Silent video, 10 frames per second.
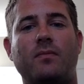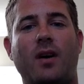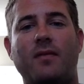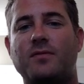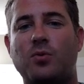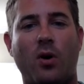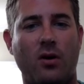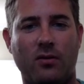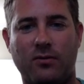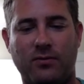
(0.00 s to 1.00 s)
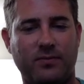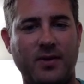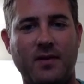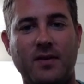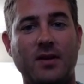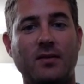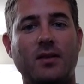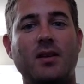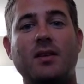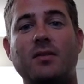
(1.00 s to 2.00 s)
have 12
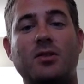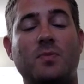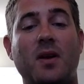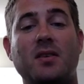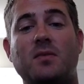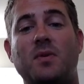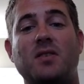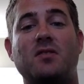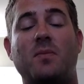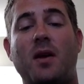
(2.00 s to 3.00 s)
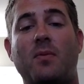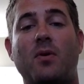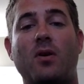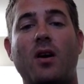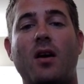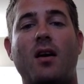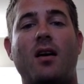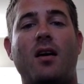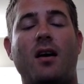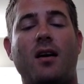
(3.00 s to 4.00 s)
evenly spaced pieces of paper
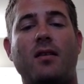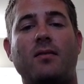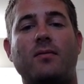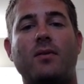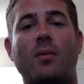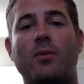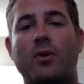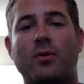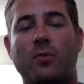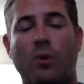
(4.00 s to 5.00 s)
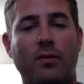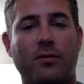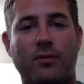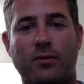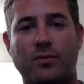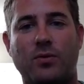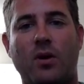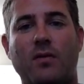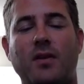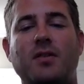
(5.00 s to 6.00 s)
and numbered 1 through
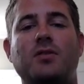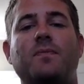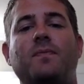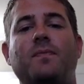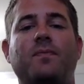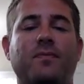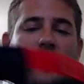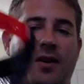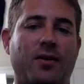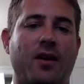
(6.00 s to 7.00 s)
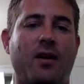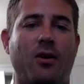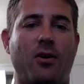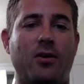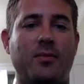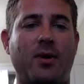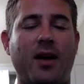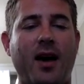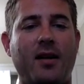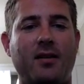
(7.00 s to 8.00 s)
12 on each. They are now all in my
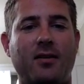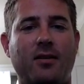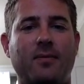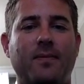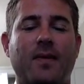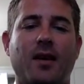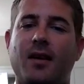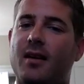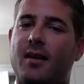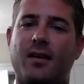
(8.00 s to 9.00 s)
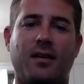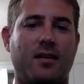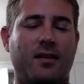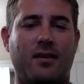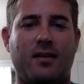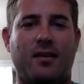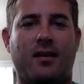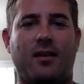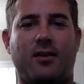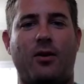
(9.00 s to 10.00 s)
hat here.
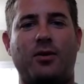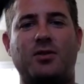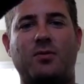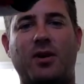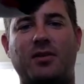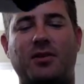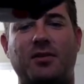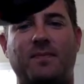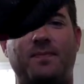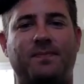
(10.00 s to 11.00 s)
I don't know which is which.